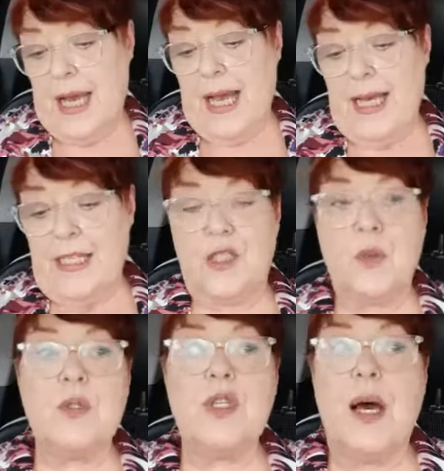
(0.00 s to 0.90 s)
and
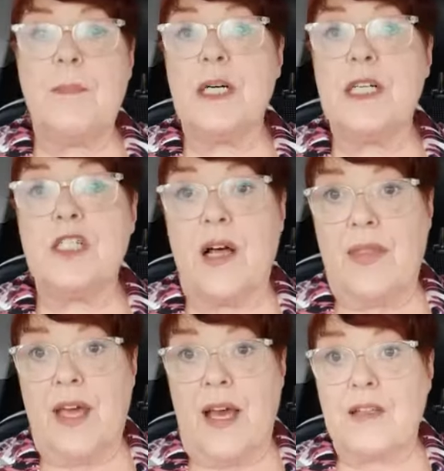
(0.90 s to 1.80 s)
you will not budge
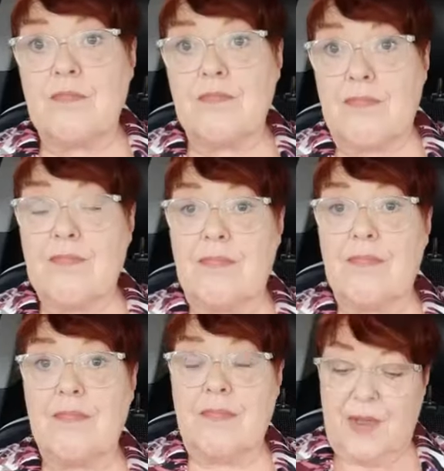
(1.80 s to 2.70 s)
on that.
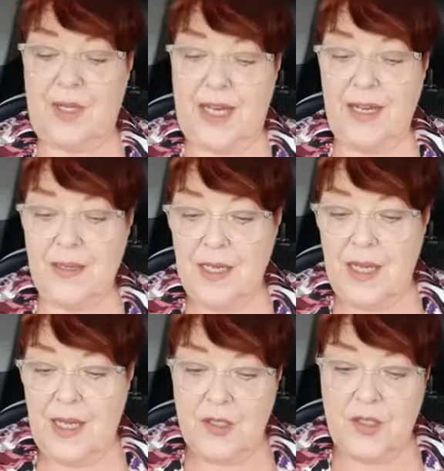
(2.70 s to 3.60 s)
Okay?
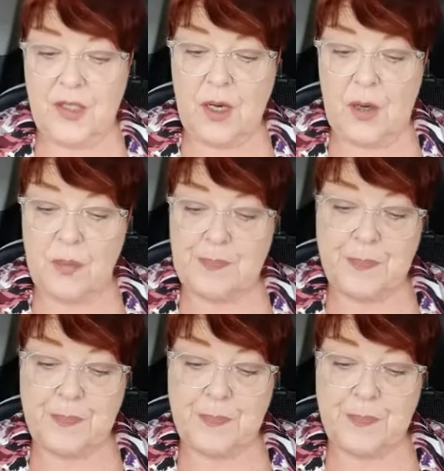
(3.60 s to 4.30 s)
So,